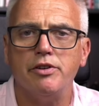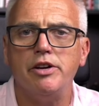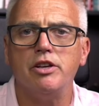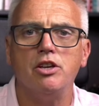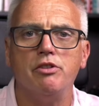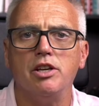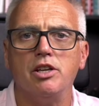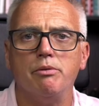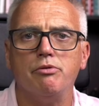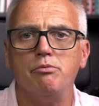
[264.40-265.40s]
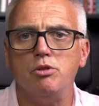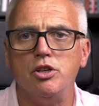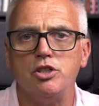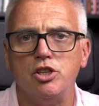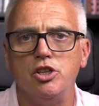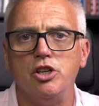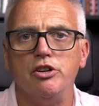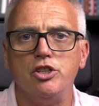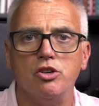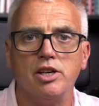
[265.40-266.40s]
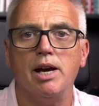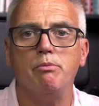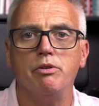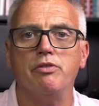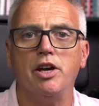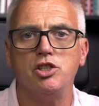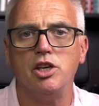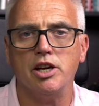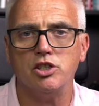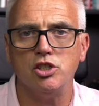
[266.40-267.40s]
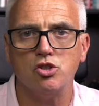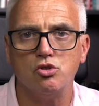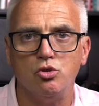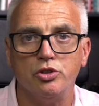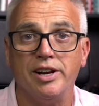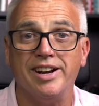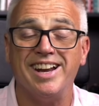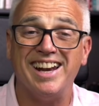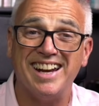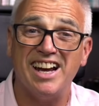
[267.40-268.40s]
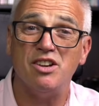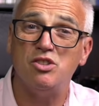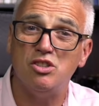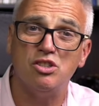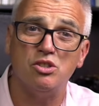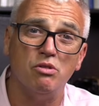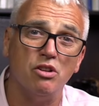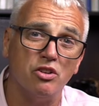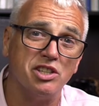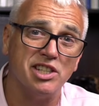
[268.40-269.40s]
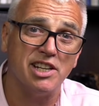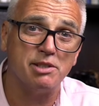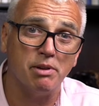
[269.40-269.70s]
varying your income from year to year as you can with Flexi-Access Drawdown allows you to do a lot of tax